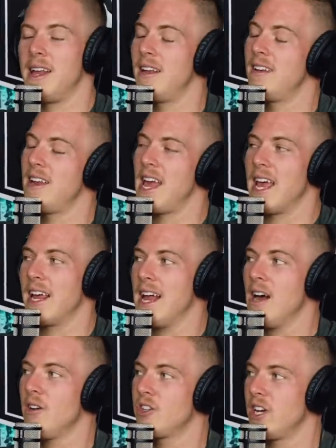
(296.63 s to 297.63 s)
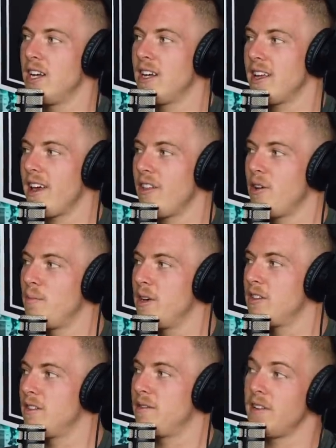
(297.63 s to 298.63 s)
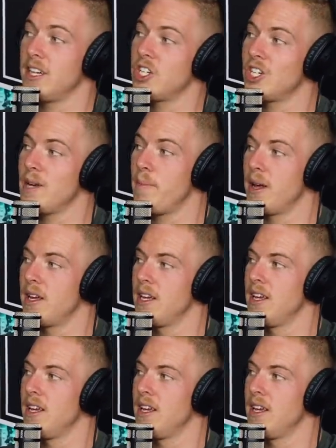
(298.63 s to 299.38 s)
been hanging out, training together, building a friendship.